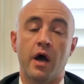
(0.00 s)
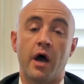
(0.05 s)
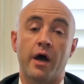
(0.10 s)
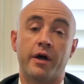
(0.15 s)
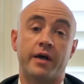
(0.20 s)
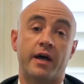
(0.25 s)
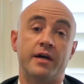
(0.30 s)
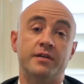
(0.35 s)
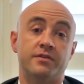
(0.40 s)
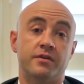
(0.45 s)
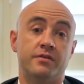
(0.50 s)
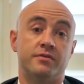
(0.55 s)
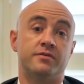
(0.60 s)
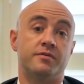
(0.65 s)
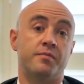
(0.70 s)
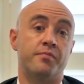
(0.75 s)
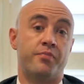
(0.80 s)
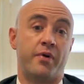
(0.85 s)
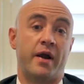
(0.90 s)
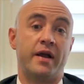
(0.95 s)
Okay, so
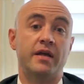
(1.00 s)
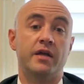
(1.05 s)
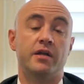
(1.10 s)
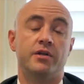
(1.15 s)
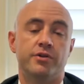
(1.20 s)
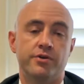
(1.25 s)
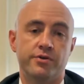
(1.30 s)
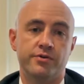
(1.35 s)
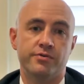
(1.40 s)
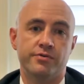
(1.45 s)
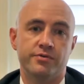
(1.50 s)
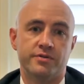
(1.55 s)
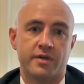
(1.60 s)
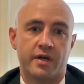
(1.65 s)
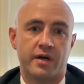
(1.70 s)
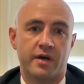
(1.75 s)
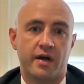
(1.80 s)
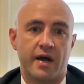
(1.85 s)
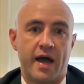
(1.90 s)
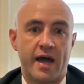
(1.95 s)
some breaking news.
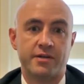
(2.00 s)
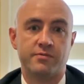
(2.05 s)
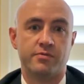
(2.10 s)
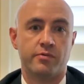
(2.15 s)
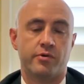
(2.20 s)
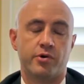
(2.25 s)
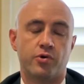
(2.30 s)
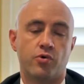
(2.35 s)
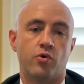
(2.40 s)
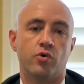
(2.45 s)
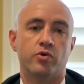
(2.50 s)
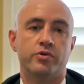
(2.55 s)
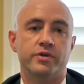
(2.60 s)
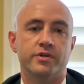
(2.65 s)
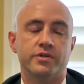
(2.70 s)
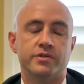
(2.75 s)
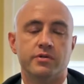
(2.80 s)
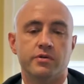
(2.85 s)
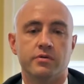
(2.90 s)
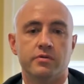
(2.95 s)
As we record
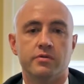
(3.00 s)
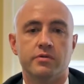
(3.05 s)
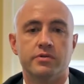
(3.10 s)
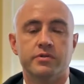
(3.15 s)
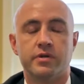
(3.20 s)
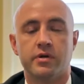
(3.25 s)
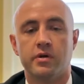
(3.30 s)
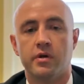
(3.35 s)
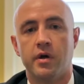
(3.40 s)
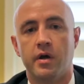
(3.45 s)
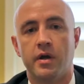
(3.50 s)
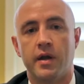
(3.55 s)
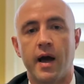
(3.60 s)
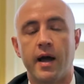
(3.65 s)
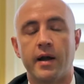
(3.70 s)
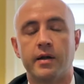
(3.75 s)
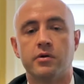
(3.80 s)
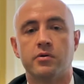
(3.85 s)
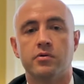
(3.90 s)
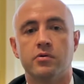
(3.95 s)
this, there was an
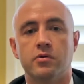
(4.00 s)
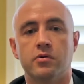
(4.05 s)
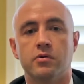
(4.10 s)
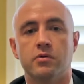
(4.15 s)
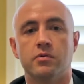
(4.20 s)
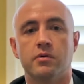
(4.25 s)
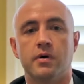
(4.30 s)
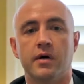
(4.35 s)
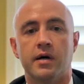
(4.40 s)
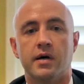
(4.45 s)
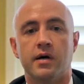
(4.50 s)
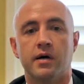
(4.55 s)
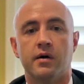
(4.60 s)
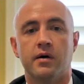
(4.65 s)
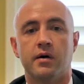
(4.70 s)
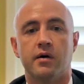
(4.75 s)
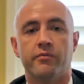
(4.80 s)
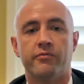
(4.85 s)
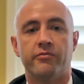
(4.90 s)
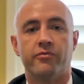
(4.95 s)
article
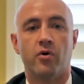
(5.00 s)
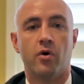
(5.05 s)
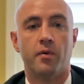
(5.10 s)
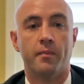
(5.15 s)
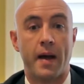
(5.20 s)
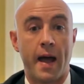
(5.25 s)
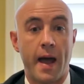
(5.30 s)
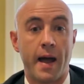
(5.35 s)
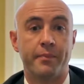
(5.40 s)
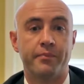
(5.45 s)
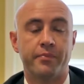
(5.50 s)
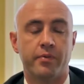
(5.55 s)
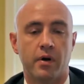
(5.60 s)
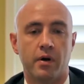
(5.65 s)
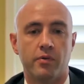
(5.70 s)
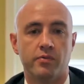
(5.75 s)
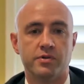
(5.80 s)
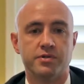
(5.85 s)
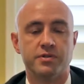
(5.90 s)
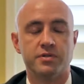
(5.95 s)
from
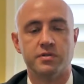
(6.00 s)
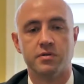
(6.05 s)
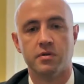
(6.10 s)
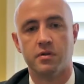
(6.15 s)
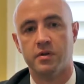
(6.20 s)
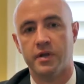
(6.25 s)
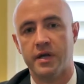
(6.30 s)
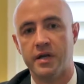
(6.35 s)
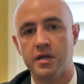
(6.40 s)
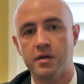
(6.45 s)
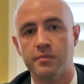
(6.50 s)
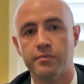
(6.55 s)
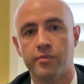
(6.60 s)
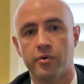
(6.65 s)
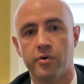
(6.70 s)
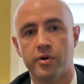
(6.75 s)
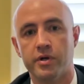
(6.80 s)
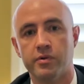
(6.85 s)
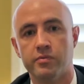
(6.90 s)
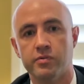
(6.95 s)
APRA, which is the lending
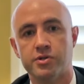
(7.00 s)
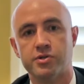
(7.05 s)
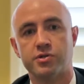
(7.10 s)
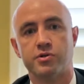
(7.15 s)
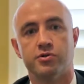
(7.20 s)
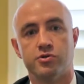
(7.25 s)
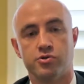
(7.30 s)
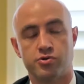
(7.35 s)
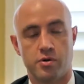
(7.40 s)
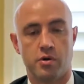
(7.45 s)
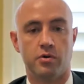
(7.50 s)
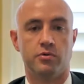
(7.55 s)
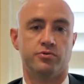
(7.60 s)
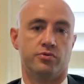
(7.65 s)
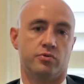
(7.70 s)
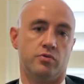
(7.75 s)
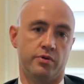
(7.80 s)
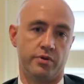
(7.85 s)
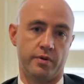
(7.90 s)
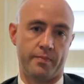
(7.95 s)
body which controls
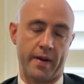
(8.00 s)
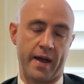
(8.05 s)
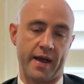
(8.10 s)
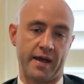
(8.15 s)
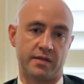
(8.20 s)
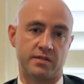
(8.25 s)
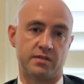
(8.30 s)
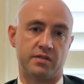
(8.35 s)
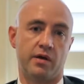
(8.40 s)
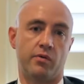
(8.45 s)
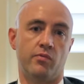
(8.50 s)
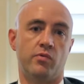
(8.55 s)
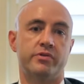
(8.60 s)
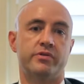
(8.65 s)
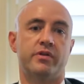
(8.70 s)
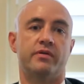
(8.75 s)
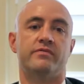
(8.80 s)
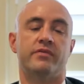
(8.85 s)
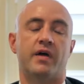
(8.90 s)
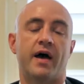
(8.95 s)
all of the banks. Now
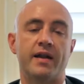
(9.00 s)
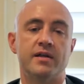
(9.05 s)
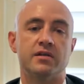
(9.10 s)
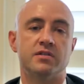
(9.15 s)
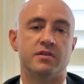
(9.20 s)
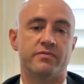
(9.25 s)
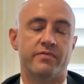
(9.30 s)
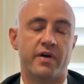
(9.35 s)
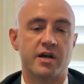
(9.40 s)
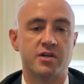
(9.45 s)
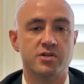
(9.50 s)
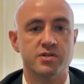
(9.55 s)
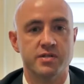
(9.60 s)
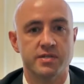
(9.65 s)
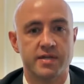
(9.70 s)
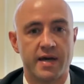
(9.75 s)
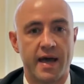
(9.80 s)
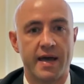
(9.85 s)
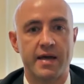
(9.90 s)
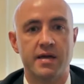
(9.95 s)
what they've done is they've actually
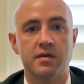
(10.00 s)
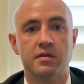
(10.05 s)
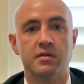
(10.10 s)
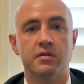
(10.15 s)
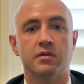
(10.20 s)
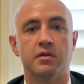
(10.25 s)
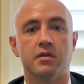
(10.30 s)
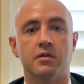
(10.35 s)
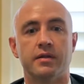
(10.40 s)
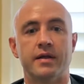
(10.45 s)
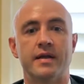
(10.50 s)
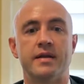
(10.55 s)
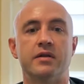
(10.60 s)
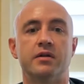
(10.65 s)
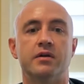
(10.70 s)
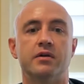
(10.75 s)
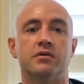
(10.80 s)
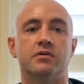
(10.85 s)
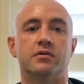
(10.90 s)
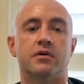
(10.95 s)
taken the
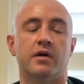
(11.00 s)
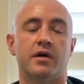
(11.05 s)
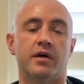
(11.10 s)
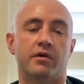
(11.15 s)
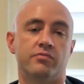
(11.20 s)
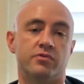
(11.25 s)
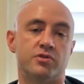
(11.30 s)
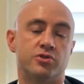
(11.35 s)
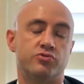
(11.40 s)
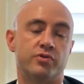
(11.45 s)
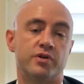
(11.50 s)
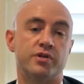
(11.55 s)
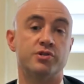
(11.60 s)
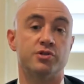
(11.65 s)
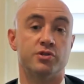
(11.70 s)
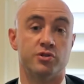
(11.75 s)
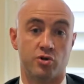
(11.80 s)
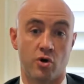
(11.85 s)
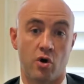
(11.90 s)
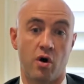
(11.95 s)
lending
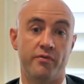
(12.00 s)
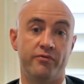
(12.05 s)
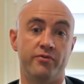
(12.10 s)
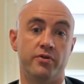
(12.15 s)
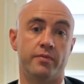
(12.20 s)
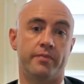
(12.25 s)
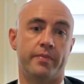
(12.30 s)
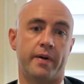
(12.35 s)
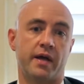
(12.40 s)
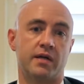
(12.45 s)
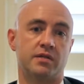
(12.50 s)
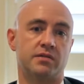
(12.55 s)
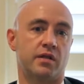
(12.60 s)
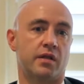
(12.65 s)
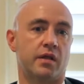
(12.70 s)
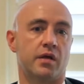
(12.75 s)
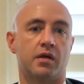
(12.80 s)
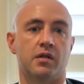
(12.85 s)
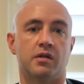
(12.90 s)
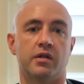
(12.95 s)
restrictions off of the banks
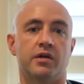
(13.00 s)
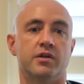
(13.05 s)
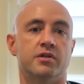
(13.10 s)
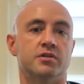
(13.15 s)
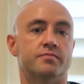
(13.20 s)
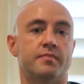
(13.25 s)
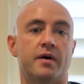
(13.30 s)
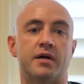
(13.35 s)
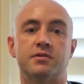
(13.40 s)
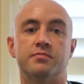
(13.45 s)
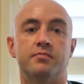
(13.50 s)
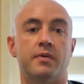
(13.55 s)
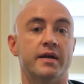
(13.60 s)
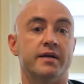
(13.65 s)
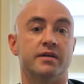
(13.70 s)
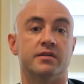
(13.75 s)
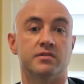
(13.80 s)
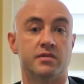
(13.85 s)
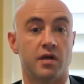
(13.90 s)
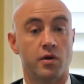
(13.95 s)
so they can lend as much
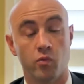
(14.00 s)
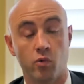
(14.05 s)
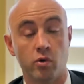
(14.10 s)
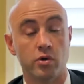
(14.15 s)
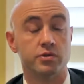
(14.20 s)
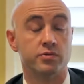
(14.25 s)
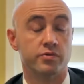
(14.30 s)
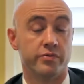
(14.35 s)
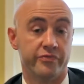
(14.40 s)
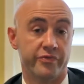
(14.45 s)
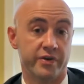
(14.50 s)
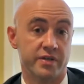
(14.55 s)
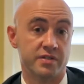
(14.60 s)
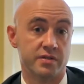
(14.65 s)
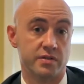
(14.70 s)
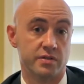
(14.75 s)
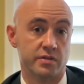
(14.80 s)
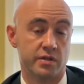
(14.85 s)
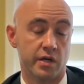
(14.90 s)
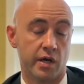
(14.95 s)
money as they want to
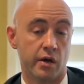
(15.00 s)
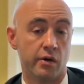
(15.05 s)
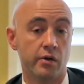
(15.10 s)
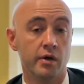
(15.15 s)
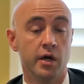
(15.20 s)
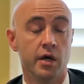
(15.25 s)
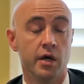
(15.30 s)
investors now.